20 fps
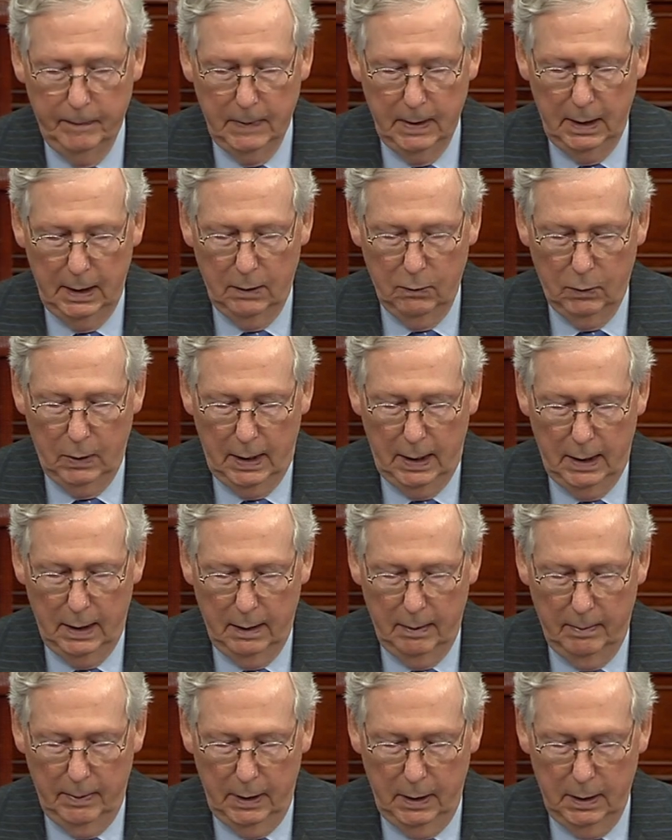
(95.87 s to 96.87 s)
and why
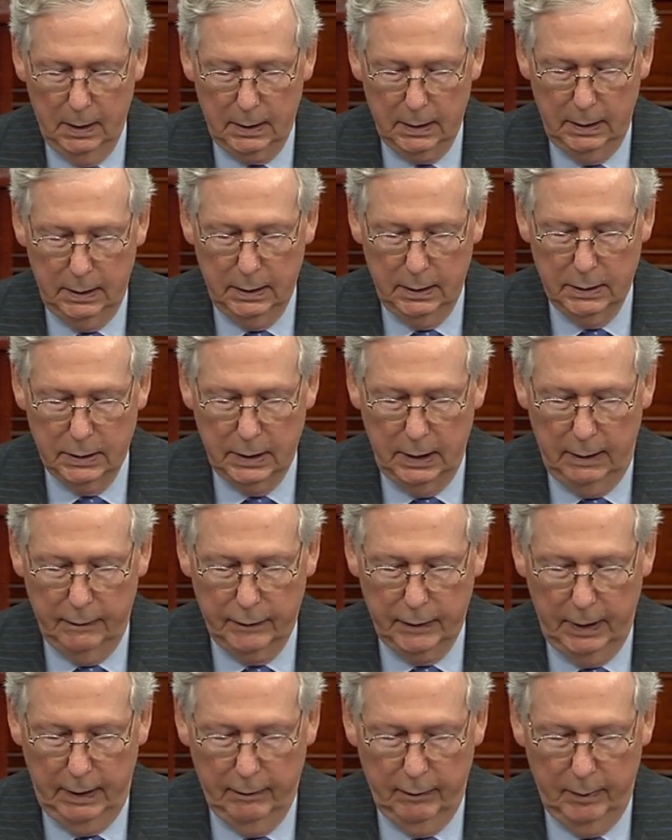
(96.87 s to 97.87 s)
American
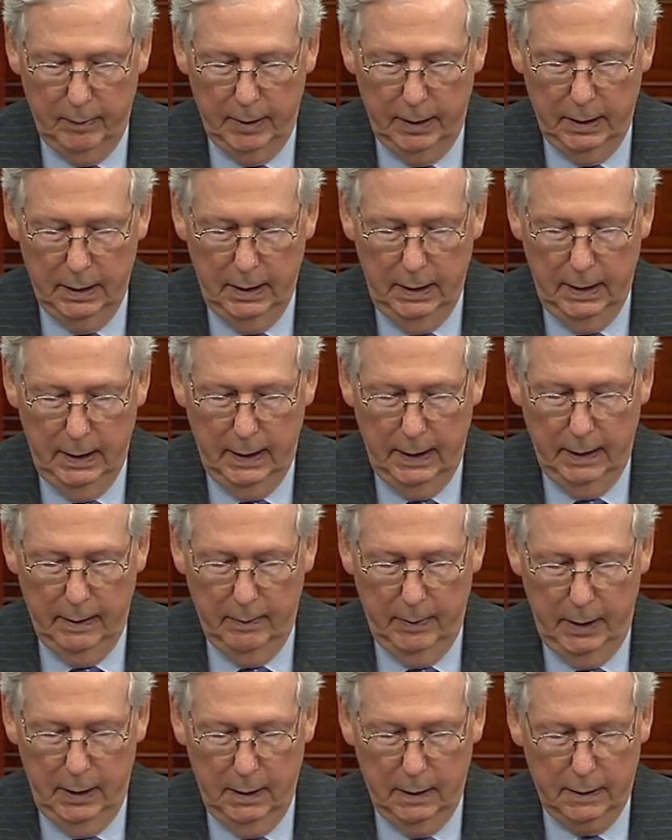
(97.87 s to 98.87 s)
self-government and
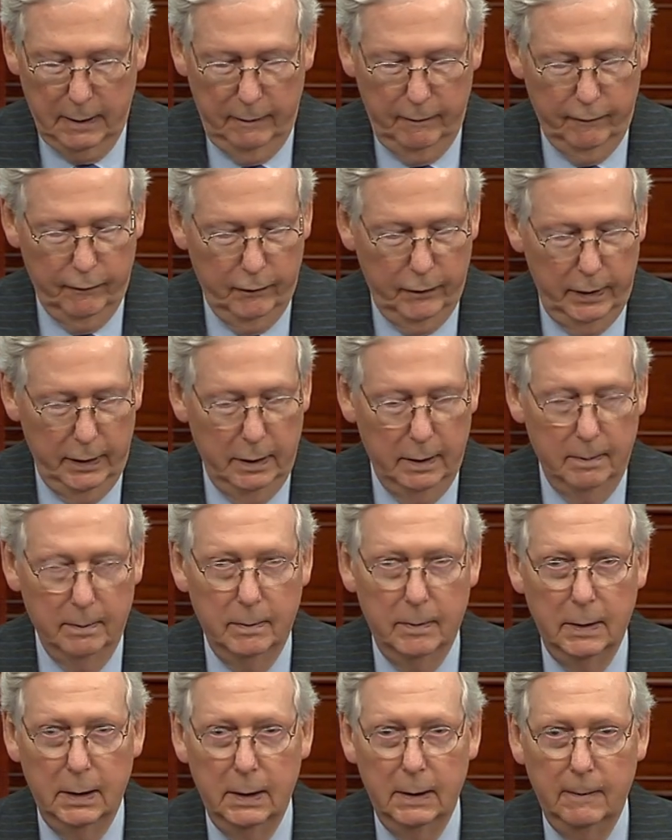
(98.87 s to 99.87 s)
American freedom
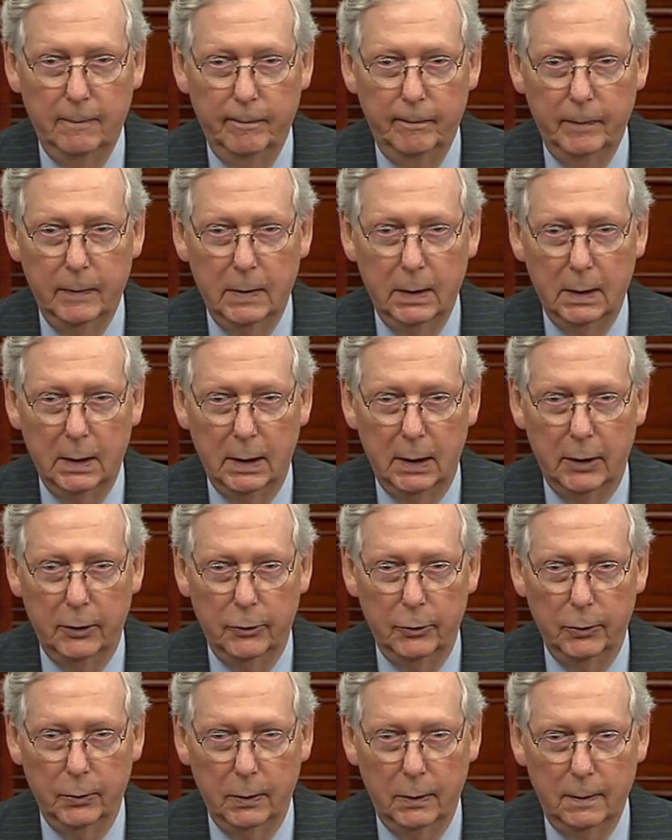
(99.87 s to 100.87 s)

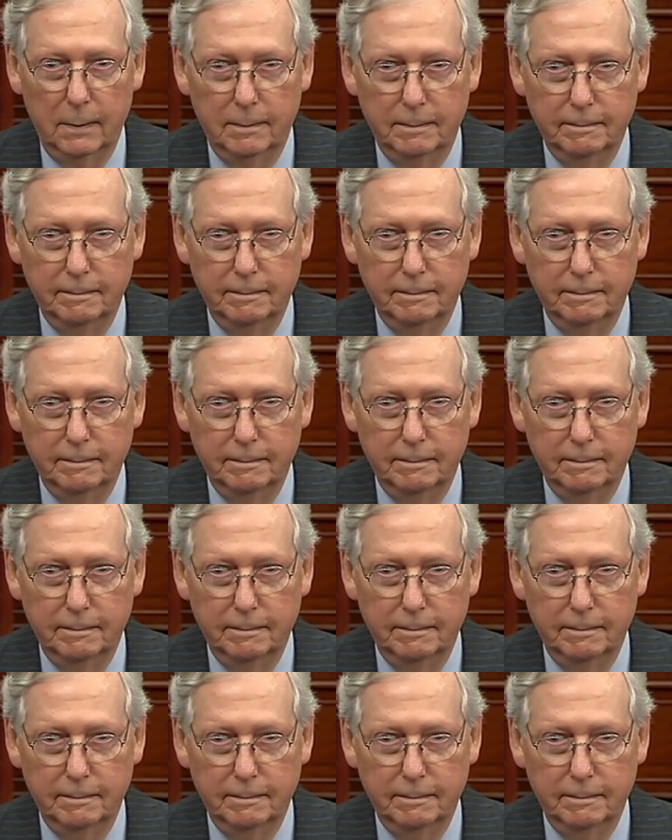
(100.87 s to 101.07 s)
endure.